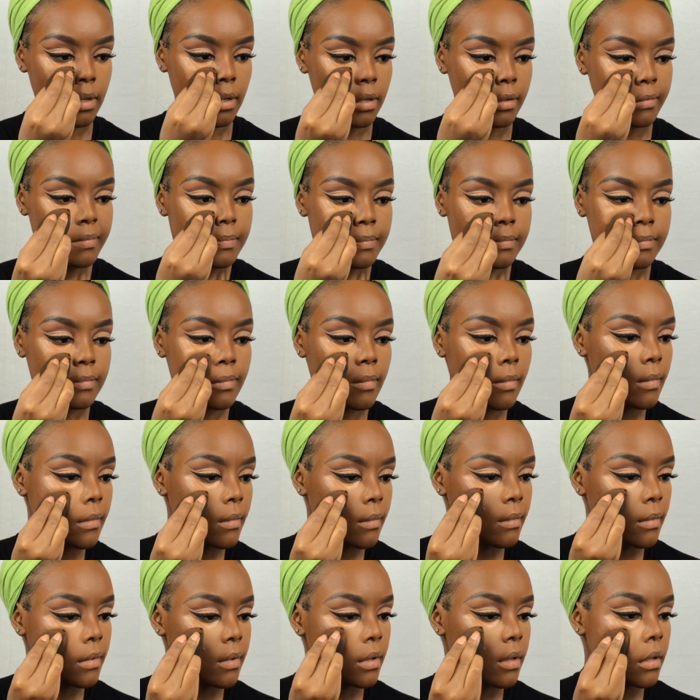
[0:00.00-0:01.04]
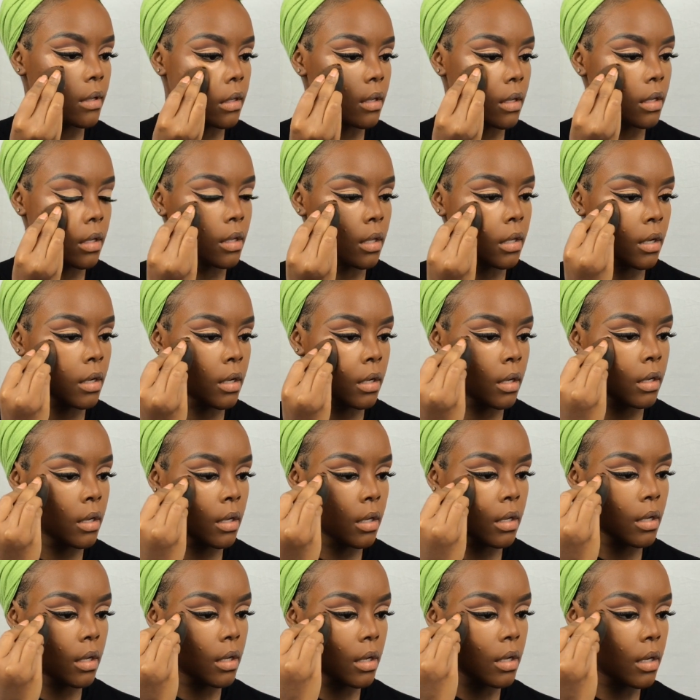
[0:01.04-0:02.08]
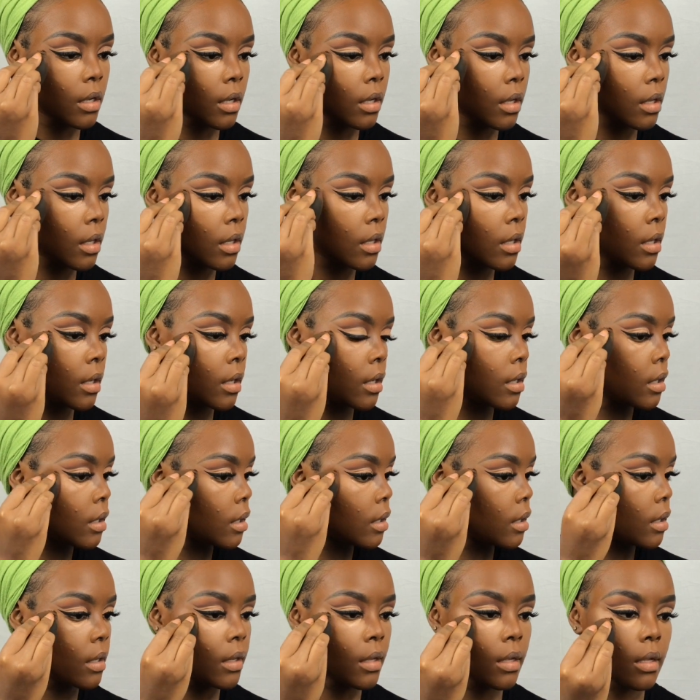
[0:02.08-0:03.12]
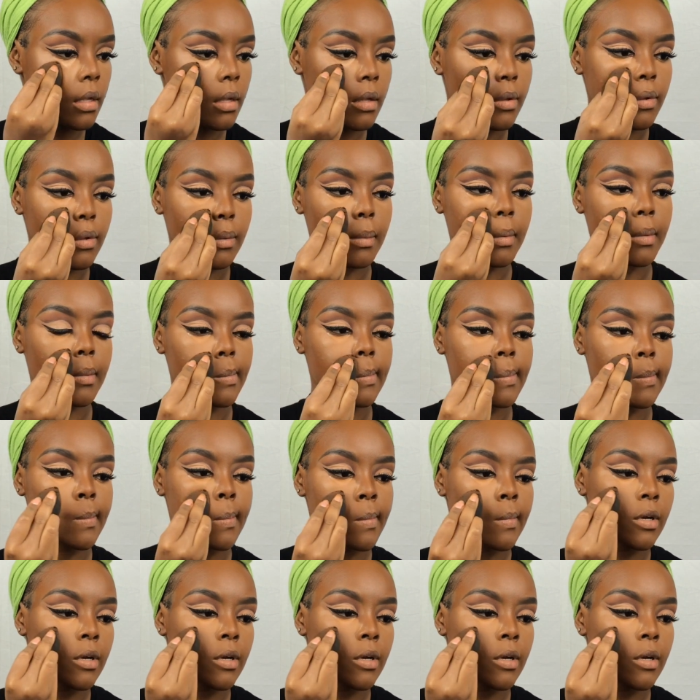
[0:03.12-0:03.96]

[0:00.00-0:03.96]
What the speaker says: right or wrong amount of how much concealer you should apply.